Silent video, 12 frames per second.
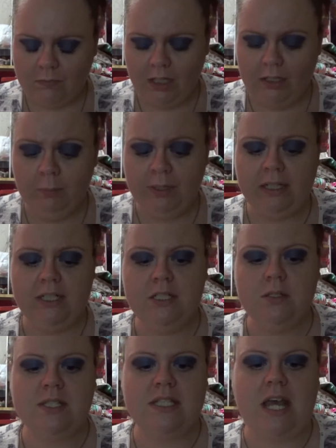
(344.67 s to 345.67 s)
And what I
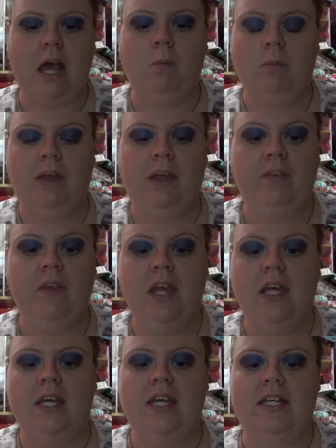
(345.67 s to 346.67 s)
use that with
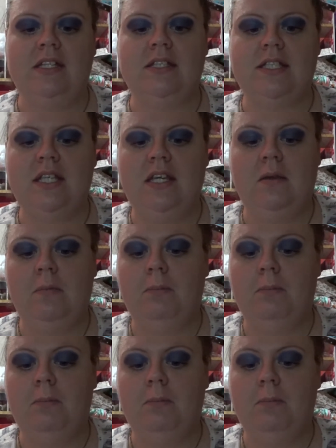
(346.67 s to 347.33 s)
is the